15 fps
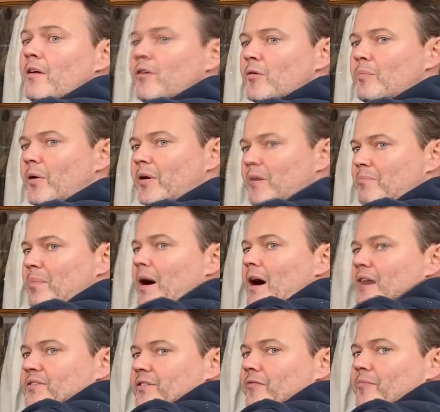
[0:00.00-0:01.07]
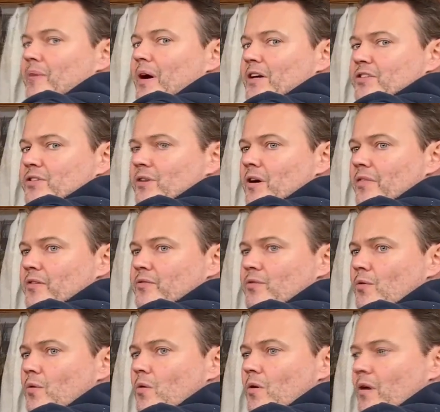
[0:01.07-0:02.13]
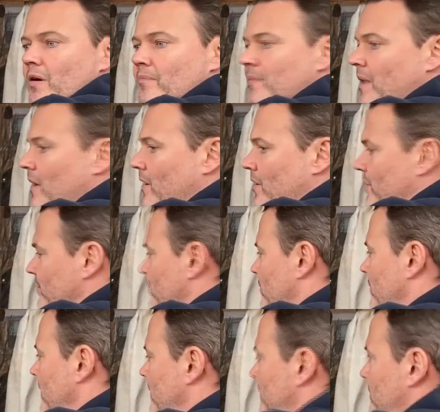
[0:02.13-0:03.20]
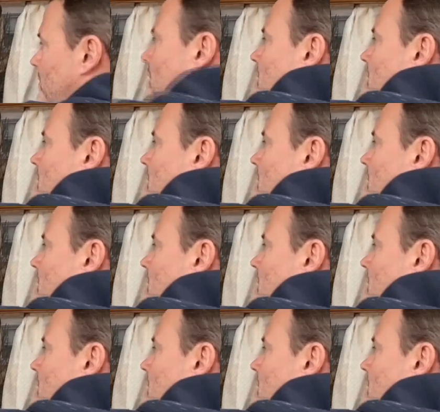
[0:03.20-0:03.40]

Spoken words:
you're putting positive pressure on the door so that it's